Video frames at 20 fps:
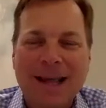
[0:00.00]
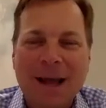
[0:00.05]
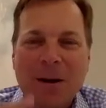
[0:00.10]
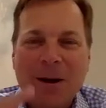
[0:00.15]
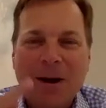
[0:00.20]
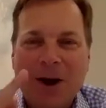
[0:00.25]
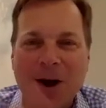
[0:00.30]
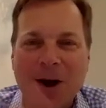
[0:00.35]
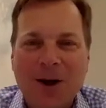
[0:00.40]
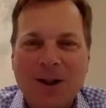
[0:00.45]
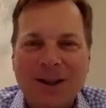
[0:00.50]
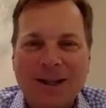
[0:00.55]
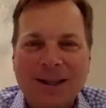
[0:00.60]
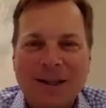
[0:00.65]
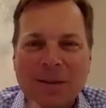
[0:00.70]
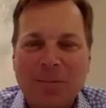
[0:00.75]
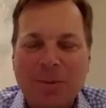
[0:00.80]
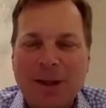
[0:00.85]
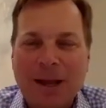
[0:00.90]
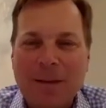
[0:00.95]
calling
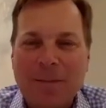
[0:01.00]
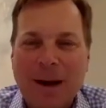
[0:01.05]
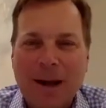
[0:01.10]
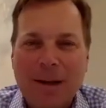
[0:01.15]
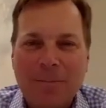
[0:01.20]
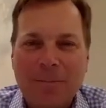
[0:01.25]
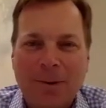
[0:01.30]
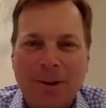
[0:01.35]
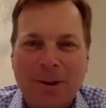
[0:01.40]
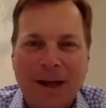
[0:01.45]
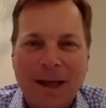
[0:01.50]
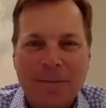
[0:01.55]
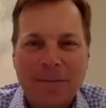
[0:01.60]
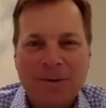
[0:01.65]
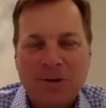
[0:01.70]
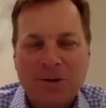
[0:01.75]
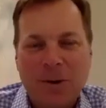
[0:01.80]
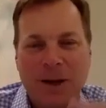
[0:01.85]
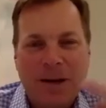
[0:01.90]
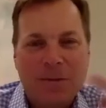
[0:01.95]
the play-by-play
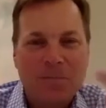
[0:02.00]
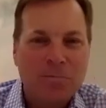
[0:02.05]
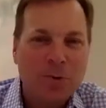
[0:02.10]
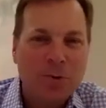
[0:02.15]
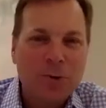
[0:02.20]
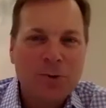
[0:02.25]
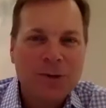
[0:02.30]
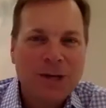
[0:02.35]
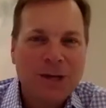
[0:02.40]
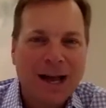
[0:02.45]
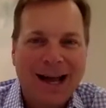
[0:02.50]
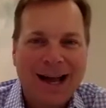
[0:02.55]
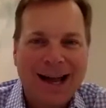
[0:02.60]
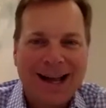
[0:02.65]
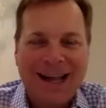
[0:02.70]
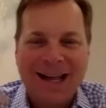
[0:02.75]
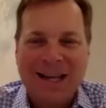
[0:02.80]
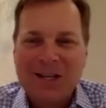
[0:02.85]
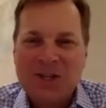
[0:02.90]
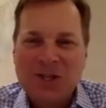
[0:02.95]
between Booyah
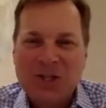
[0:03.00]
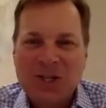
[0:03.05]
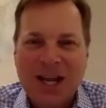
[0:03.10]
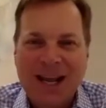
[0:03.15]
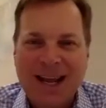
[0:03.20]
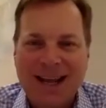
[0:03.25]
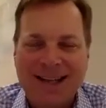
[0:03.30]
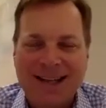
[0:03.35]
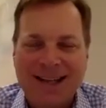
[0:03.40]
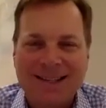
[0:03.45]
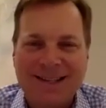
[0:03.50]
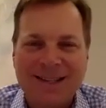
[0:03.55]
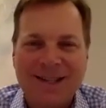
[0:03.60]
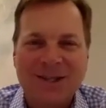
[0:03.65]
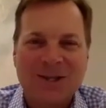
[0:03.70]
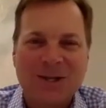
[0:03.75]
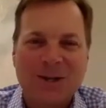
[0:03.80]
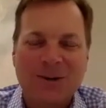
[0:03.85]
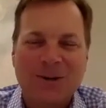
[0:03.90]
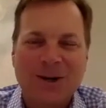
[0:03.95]
and Chance, the
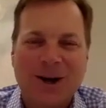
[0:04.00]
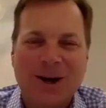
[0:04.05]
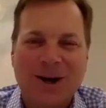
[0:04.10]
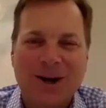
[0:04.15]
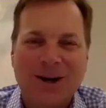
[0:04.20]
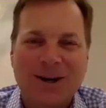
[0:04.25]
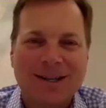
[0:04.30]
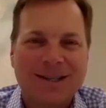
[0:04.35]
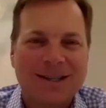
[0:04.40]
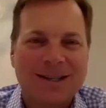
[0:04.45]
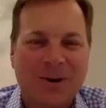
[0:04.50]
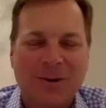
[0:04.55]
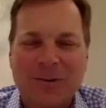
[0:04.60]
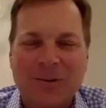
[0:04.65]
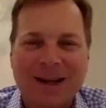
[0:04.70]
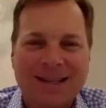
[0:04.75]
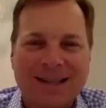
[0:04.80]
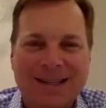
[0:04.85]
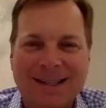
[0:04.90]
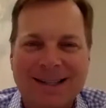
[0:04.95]
two dogs that are
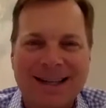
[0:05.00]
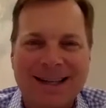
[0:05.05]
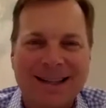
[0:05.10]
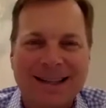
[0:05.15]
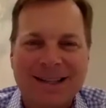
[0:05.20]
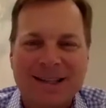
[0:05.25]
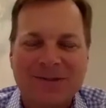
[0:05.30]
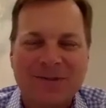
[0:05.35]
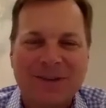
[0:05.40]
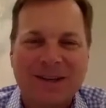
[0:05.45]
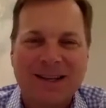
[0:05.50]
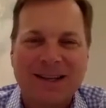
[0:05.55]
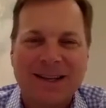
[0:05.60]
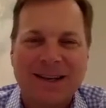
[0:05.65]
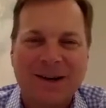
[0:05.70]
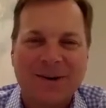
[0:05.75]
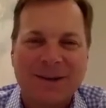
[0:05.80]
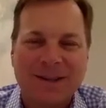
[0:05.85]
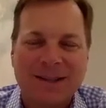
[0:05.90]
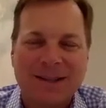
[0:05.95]
wrestling in this
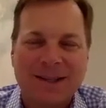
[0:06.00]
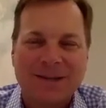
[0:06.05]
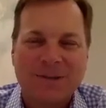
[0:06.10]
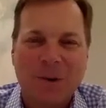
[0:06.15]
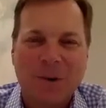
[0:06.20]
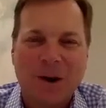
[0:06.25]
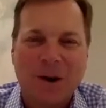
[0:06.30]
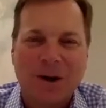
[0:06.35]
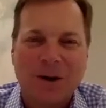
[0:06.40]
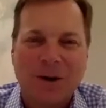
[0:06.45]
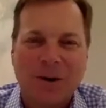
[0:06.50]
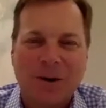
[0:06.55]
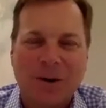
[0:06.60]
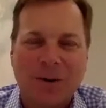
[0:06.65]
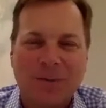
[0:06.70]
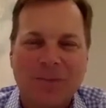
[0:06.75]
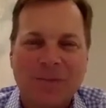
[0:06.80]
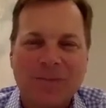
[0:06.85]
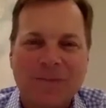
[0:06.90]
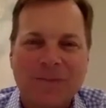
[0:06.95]
video in this water hole.
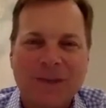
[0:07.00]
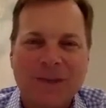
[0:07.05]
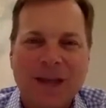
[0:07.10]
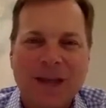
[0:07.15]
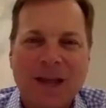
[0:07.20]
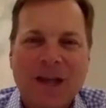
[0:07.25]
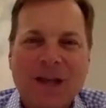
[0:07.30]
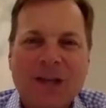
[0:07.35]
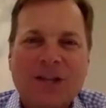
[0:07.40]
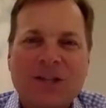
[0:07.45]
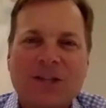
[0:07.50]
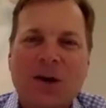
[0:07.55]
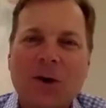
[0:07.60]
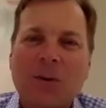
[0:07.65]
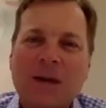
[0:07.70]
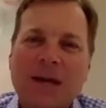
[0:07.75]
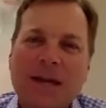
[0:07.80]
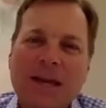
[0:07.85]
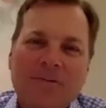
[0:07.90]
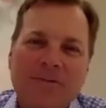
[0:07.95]
So
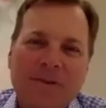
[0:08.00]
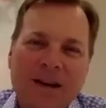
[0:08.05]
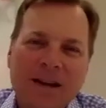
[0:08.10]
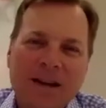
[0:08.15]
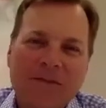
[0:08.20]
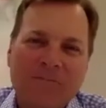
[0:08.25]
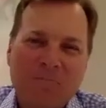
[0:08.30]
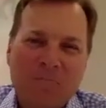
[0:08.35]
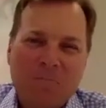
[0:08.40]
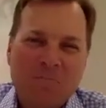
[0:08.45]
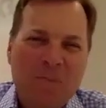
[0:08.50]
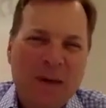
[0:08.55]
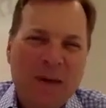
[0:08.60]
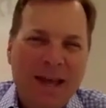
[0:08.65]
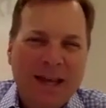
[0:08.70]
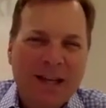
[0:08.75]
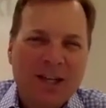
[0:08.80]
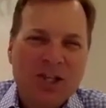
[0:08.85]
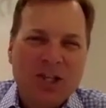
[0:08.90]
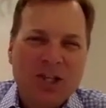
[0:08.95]
even if
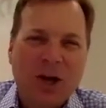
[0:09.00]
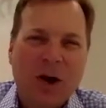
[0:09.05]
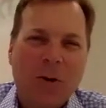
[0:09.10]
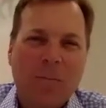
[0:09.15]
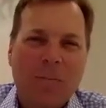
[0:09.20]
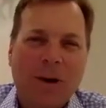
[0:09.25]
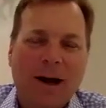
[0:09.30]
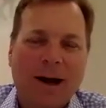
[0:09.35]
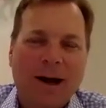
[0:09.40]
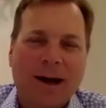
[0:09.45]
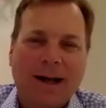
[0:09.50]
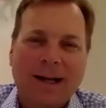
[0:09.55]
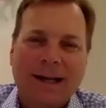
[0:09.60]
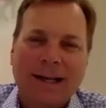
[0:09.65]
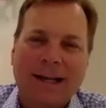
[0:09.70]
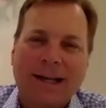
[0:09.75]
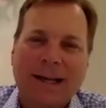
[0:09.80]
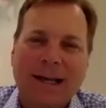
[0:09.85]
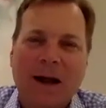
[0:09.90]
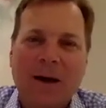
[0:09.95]
Big Joe Buck
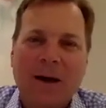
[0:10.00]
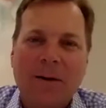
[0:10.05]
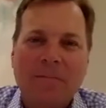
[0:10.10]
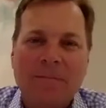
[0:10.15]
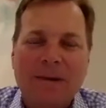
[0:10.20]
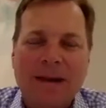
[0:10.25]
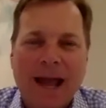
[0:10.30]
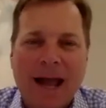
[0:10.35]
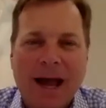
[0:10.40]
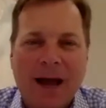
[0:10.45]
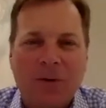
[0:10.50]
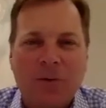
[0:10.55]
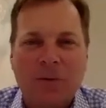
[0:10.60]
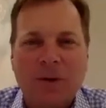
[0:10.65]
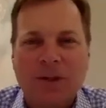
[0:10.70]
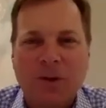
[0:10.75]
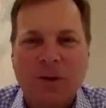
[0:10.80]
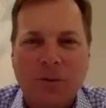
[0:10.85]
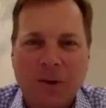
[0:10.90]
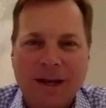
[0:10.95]
can come down with
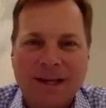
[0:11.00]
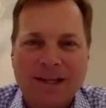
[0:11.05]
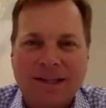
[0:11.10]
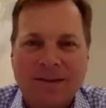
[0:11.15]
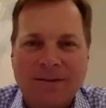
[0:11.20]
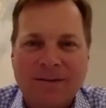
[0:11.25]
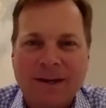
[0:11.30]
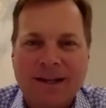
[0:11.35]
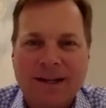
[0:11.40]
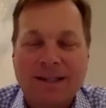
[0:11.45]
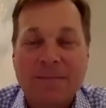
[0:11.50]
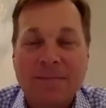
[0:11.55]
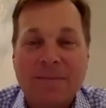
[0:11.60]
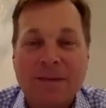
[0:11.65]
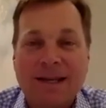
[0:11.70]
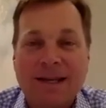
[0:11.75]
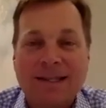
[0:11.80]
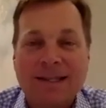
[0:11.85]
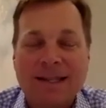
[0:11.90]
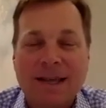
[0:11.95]
the rest of us, it
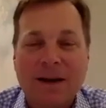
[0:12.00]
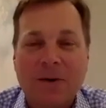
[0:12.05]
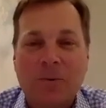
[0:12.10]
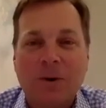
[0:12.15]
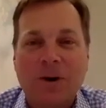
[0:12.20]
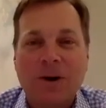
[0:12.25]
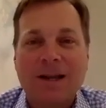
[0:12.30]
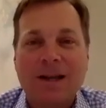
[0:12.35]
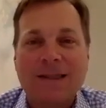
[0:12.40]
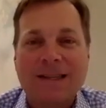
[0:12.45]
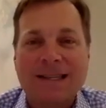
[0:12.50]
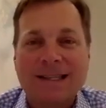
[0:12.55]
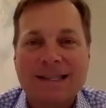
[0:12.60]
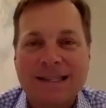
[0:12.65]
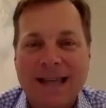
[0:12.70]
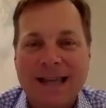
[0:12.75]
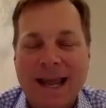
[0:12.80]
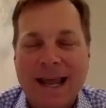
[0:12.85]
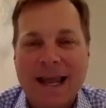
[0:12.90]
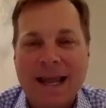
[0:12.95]
means that we're in the
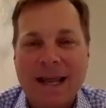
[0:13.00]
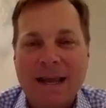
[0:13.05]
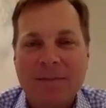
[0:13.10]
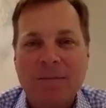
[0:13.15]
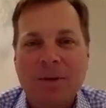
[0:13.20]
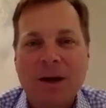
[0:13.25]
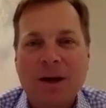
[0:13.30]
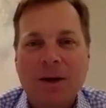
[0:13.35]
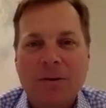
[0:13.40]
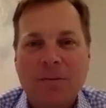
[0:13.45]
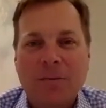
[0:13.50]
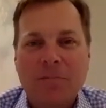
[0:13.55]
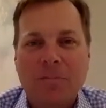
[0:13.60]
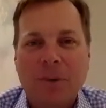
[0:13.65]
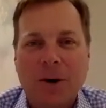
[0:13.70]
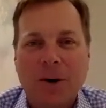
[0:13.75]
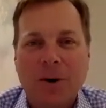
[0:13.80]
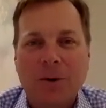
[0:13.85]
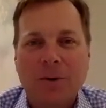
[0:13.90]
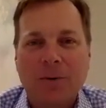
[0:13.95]
same
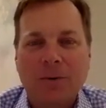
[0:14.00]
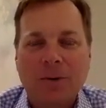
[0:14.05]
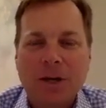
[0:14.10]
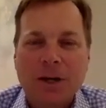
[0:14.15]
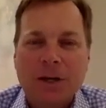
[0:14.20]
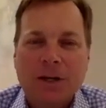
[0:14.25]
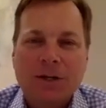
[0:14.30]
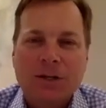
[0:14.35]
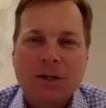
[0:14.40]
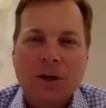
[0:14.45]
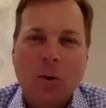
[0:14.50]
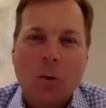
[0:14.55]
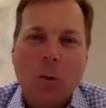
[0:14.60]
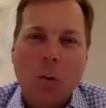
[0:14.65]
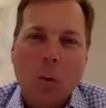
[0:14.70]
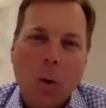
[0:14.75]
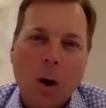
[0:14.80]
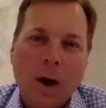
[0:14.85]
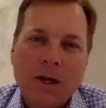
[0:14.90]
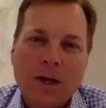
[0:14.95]
boat. So
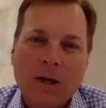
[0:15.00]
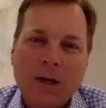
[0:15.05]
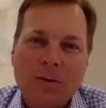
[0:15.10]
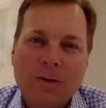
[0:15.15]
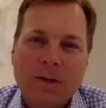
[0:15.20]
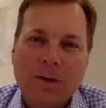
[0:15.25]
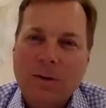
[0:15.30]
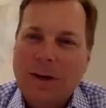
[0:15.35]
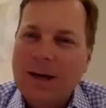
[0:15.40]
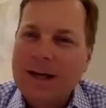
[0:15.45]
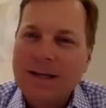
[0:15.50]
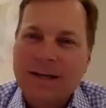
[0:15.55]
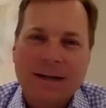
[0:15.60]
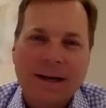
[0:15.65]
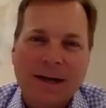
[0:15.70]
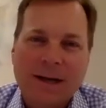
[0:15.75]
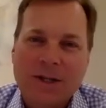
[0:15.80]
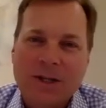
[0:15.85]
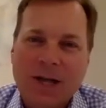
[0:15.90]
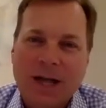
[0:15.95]
what you do has
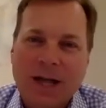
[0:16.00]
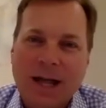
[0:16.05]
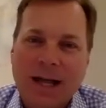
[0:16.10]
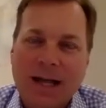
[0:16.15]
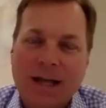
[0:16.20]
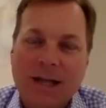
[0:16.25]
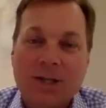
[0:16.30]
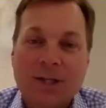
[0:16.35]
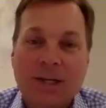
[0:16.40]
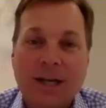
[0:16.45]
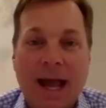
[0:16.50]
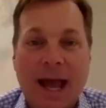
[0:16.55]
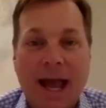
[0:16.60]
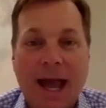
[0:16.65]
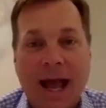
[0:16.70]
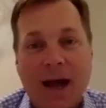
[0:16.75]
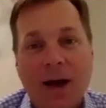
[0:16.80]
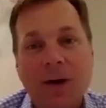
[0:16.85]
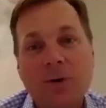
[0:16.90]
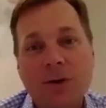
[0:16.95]
not changed.
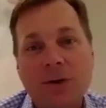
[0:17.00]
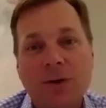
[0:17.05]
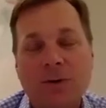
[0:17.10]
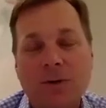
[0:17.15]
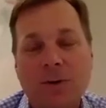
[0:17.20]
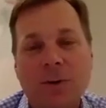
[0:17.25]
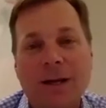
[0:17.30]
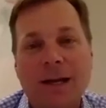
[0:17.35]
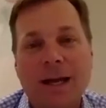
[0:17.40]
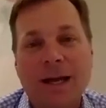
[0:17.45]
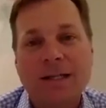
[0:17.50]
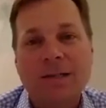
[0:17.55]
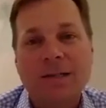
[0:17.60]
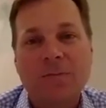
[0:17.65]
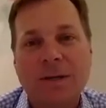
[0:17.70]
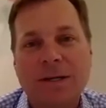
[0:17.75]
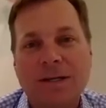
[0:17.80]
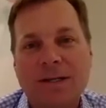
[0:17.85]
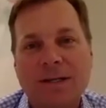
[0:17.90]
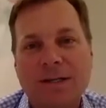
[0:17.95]
How you do it has
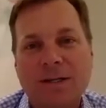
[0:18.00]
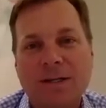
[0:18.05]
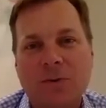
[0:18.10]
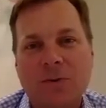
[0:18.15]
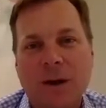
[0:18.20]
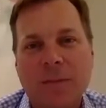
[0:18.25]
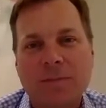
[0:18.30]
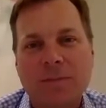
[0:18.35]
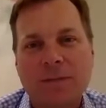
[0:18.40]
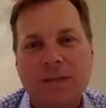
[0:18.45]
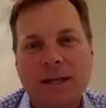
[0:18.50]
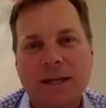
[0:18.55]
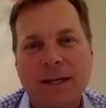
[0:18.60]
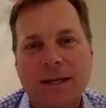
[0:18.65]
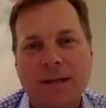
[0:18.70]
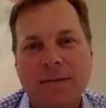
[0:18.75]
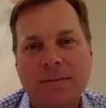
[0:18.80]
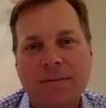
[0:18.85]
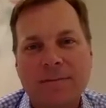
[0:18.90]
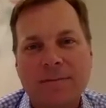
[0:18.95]
been disrupted.
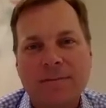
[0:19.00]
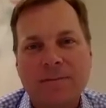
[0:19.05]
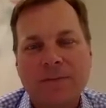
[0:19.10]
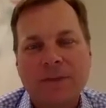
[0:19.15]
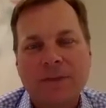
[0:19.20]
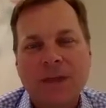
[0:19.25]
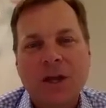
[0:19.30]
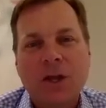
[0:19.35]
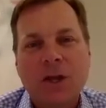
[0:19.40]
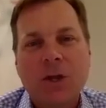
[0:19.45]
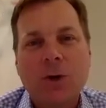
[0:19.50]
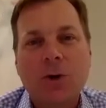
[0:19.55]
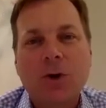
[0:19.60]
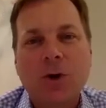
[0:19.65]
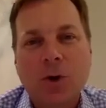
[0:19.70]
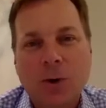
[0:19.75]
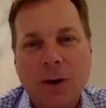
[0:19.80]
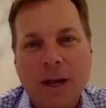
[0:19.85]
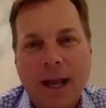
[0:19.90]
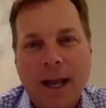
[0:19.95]
You're
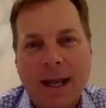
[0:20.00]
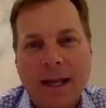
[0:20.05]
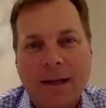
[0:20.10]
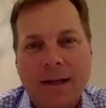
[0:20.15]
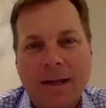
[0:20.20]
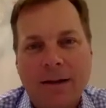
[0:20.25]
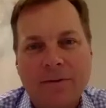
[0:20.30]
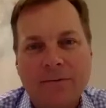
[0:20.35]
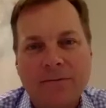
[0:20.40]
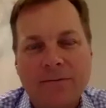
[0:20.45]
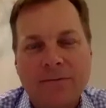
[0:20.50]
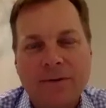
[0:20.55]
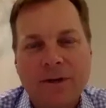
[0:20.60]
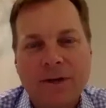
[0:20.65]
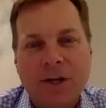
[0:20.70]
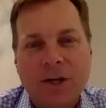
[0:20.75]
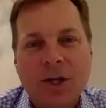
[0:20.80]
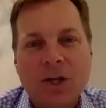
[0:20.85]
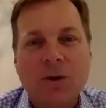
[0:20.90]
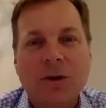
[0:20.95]
creative.
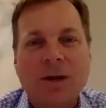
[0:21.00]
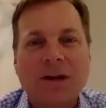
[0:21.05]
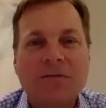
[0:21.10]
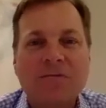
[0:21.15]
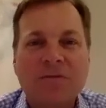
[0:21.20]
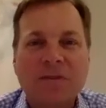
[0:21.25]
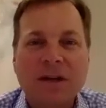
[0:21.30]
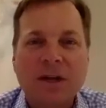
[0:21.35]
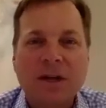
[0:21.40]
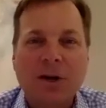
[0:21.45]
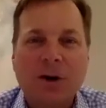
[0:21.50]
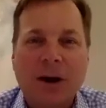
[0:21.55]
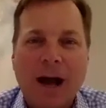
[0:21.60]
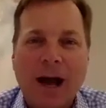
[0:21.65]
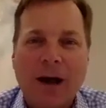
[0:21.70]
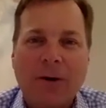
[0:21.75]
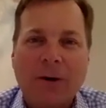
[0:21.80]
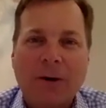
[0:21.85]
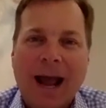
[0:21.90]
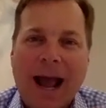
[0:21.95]
You can figure
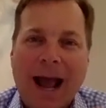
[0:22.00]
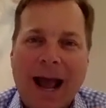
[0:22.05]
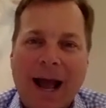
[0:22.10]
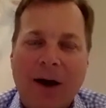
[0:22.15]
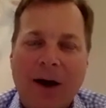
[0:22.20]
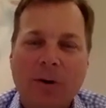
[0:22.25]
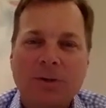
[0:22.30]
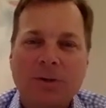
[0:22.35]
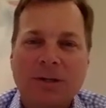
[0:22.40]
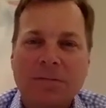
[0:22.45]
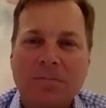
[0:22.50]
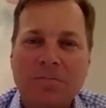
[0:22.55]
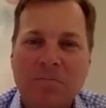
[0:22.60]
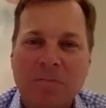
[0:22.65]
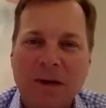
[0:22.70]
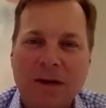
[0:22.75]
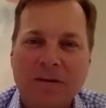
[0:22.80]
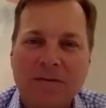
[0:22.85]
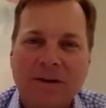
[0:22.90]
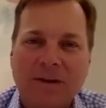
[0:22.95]
out how to
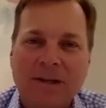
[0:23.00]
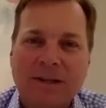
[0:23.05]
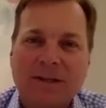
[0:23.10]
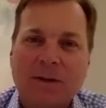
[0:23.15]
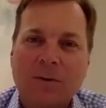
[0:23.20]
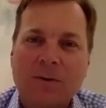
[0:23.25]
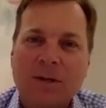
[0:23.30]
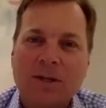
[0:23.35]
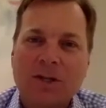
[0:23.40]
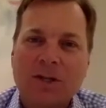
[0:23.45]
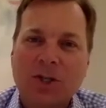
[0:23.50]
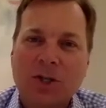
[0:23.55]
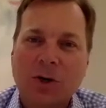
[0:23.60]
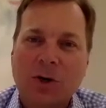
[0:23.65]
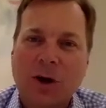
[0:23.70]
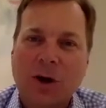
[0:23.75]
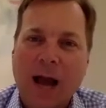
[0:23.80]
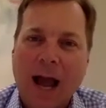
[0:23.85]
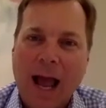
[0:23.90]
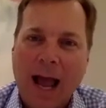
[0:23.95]
pivot so that
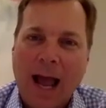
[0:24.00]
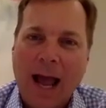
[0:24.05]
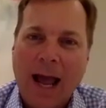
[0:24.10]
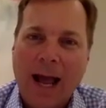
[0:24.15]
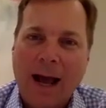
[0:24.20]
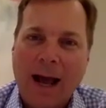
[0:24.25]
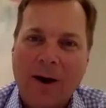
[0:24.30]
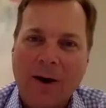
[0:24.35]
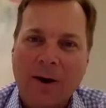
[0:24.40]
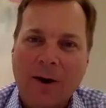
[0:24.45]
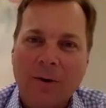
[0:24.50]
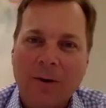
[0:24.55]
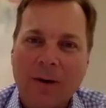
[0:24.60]
your how